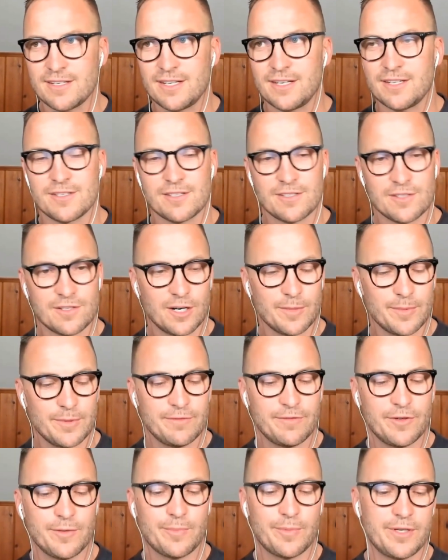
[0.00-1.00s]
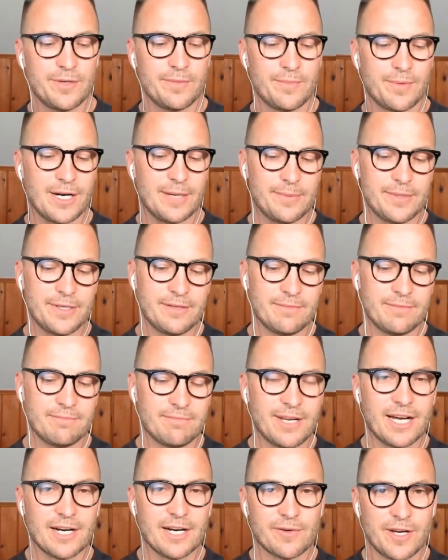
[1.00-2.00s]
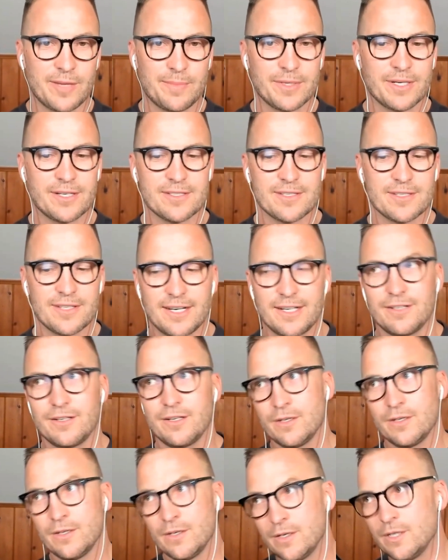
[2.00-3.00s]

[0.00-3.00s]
and is his carbon footprint probably not great because of that?